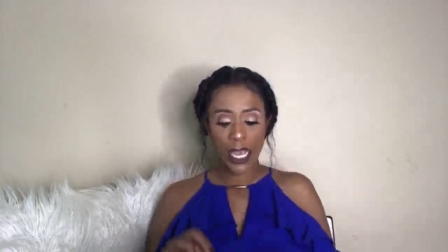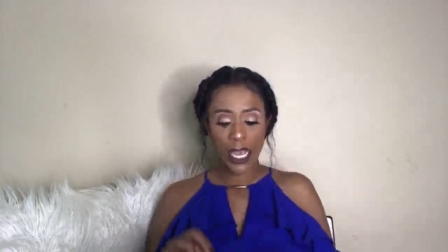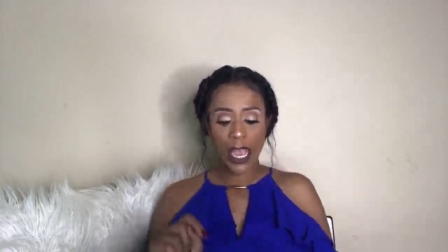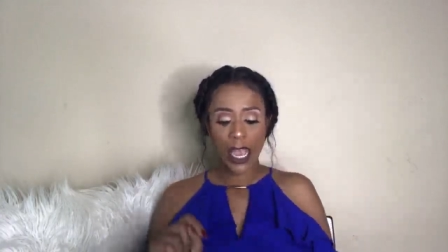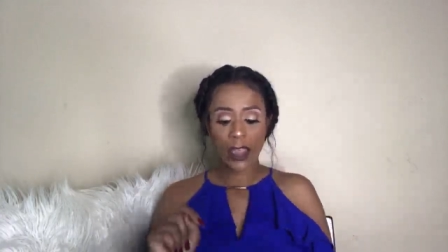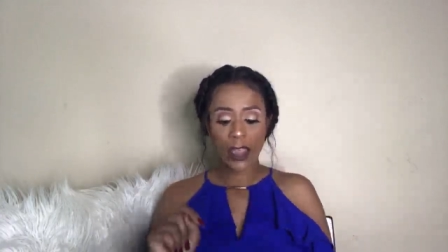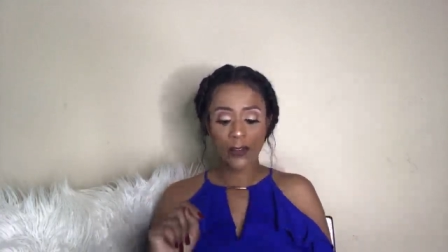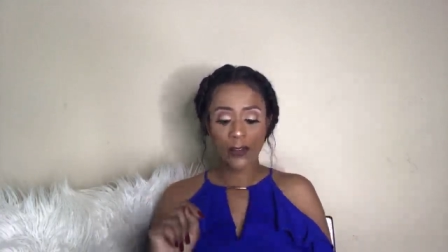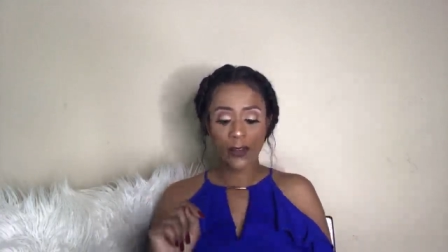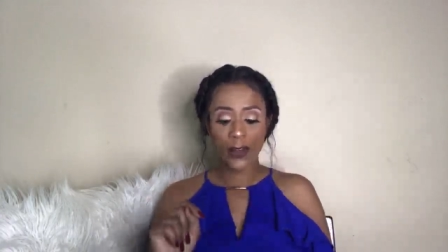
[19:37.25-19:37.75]

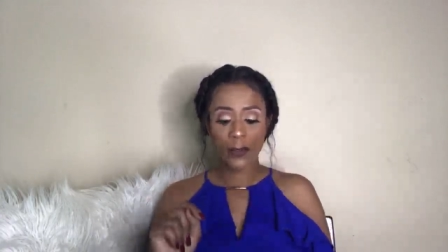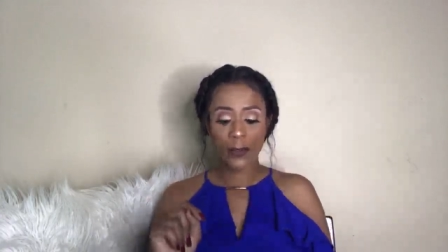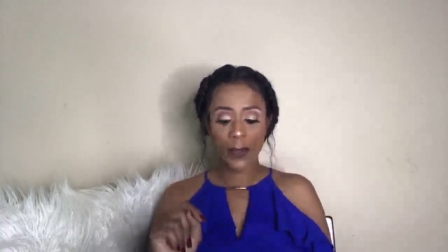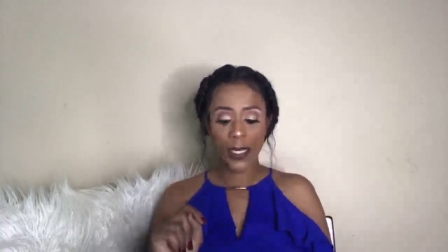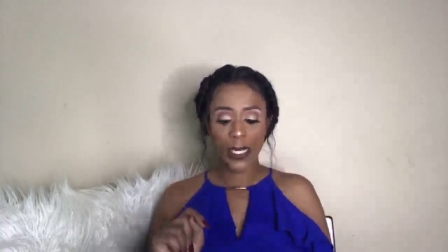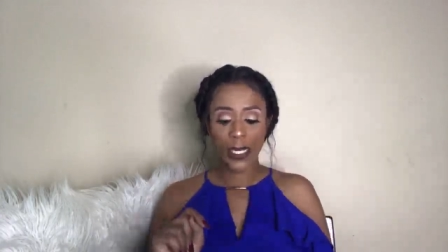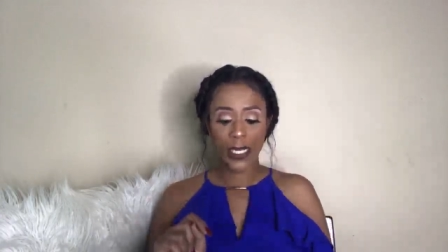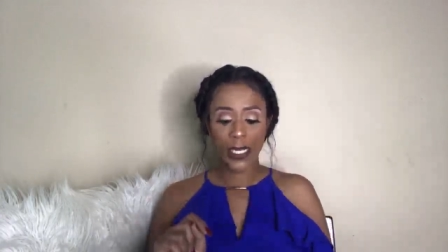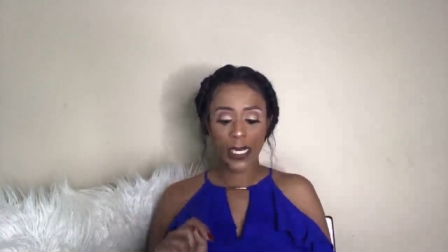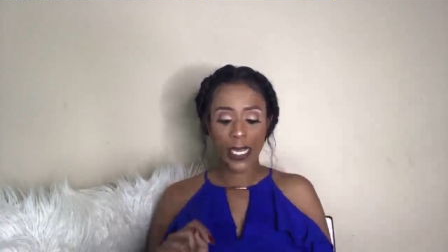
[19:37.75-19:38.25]
Every
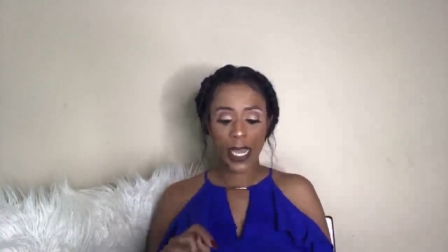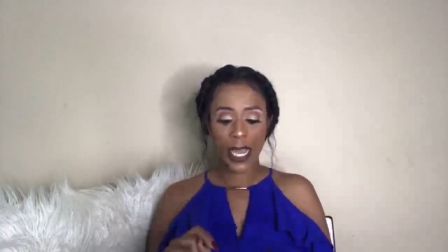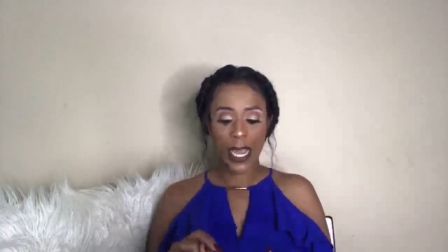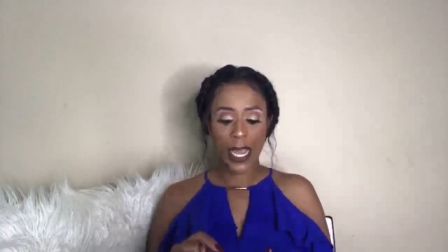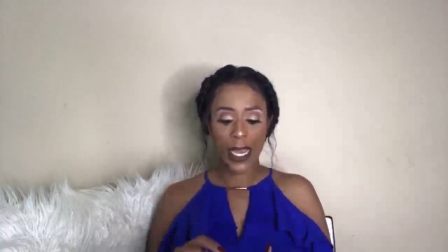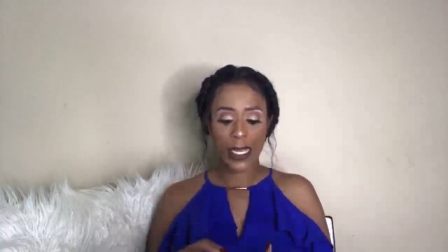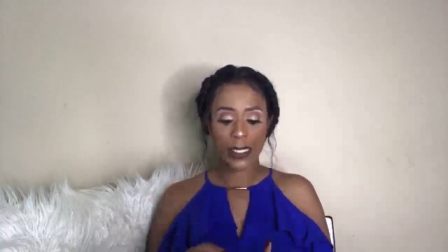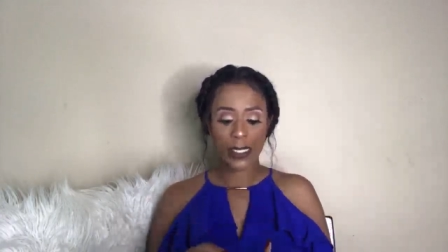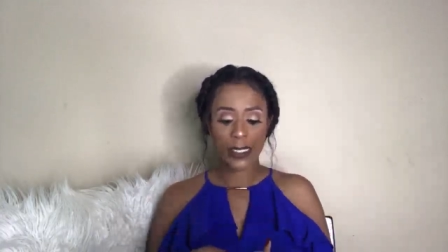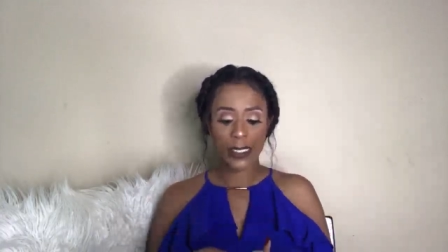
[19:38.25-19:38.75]
man
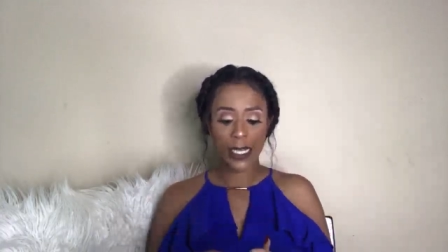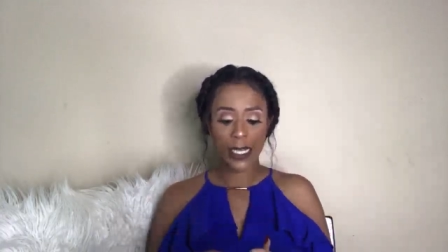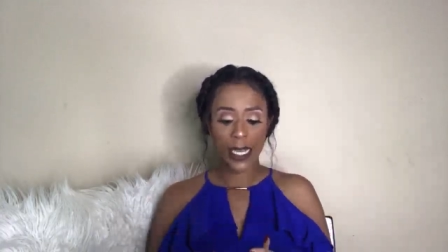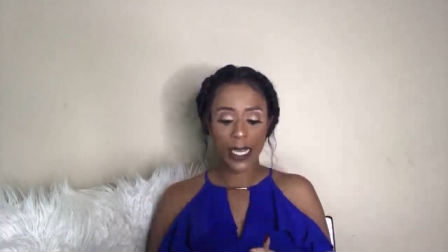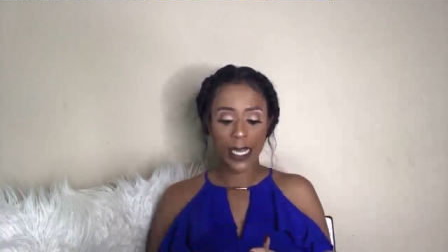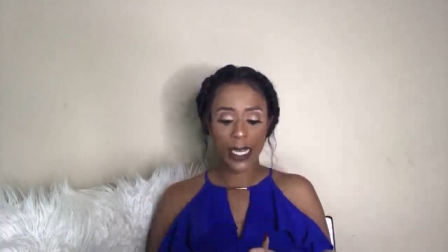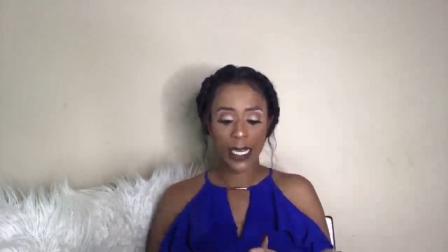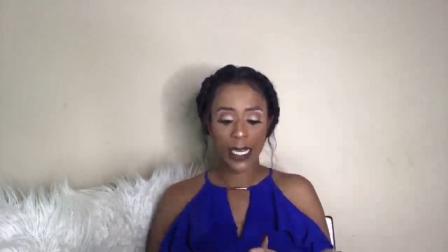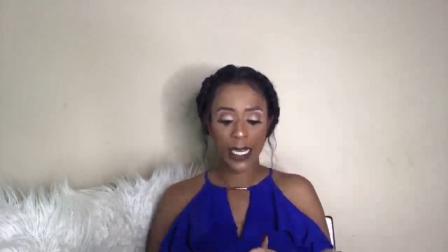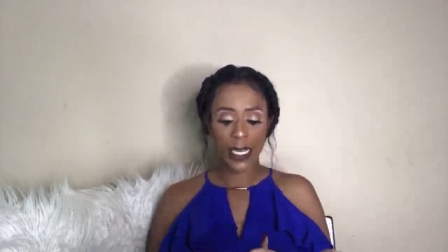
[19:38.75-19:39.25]
has
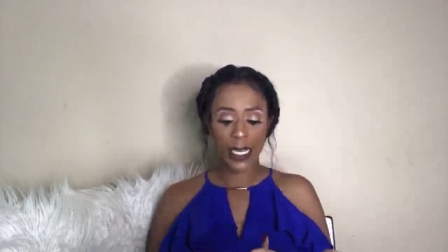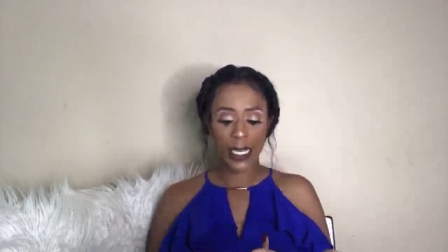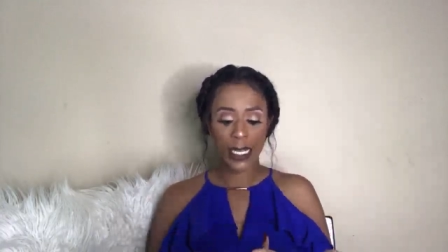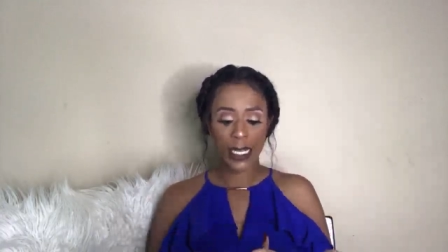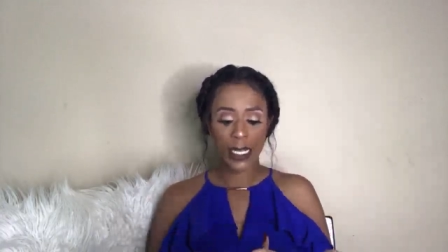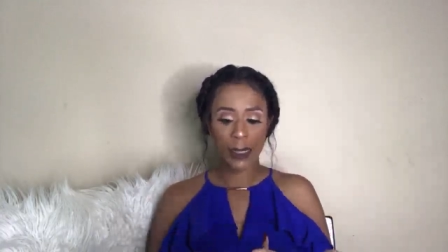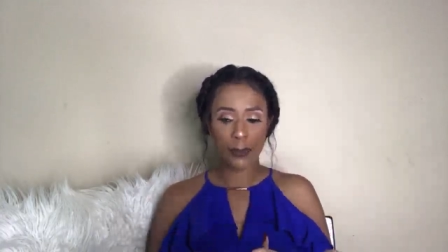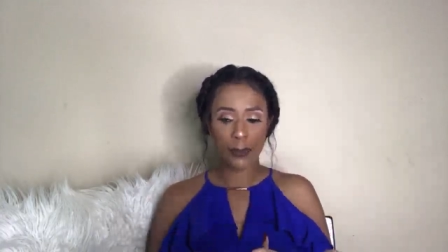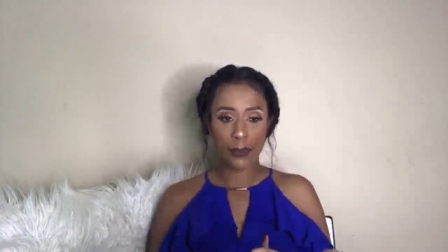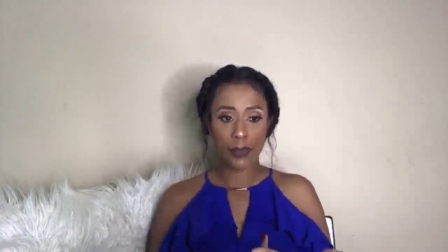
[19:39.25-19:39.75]

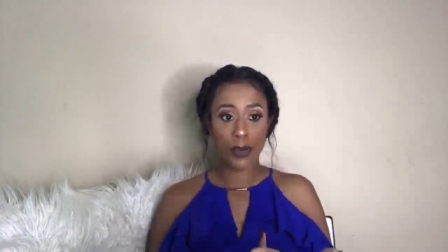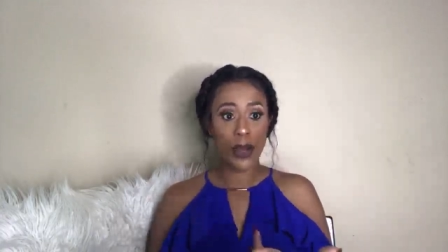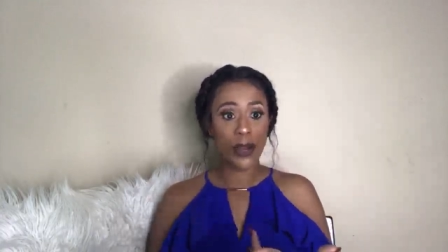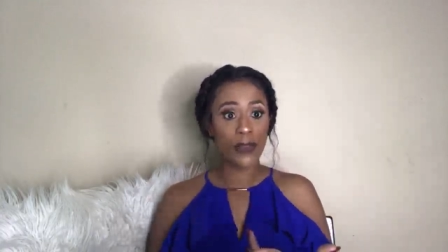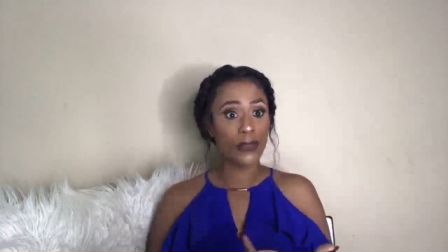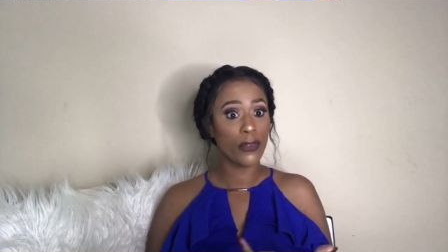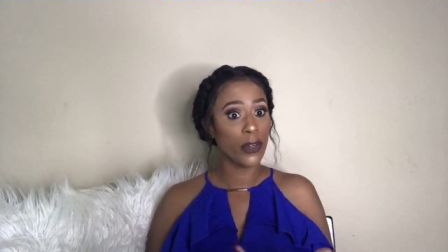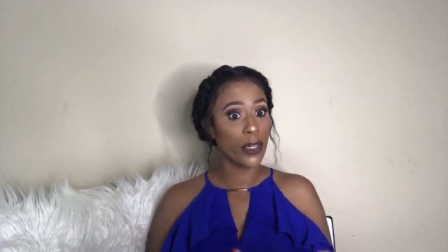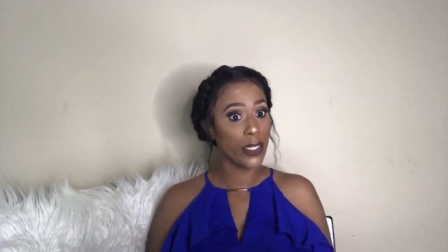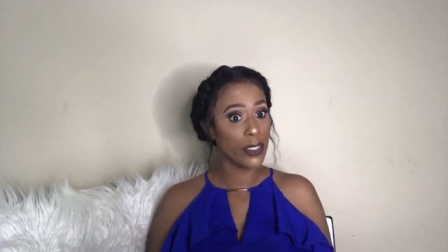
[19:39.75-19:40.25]
a
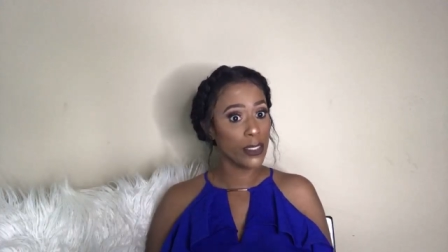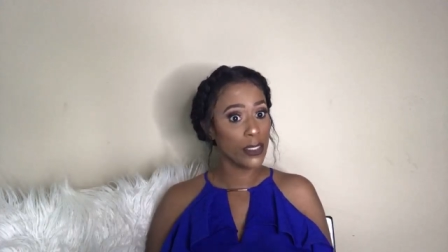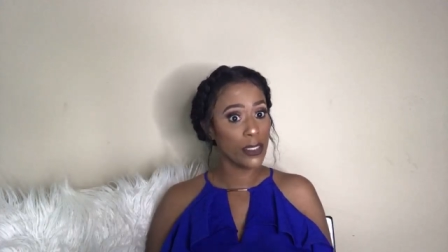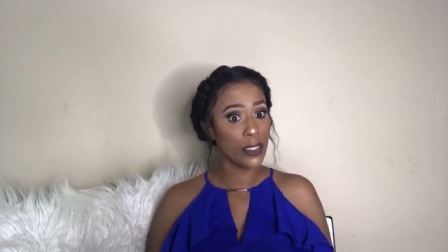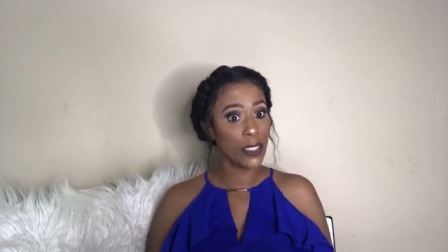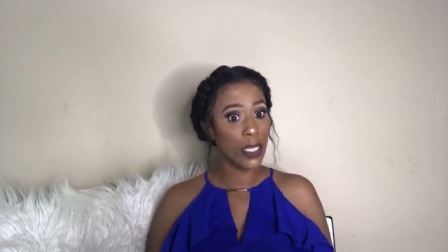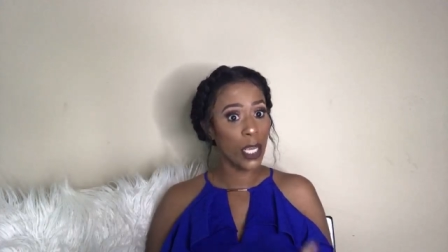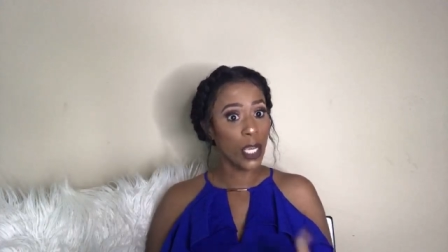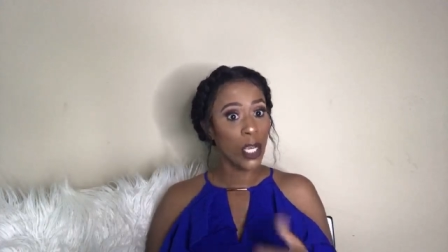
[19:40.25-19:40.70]
preference.